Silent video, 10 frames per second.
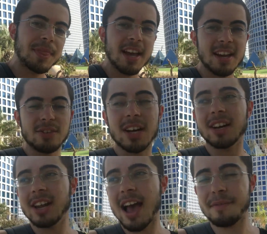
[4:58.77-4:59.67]
then you're
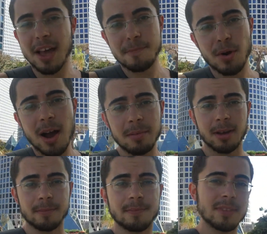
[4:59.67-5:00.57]
not gonna have that
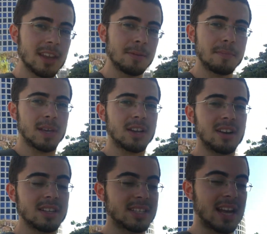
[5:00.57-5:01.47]
problem,
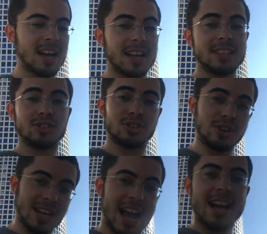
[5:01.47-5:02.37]
because he's just
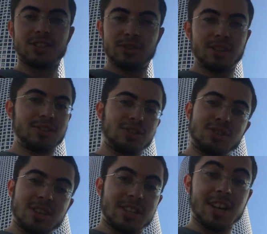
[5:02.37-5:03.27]
gonna guide you and he's just
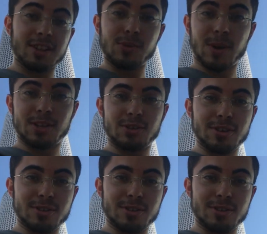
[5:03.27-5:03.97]
gonna tell you what to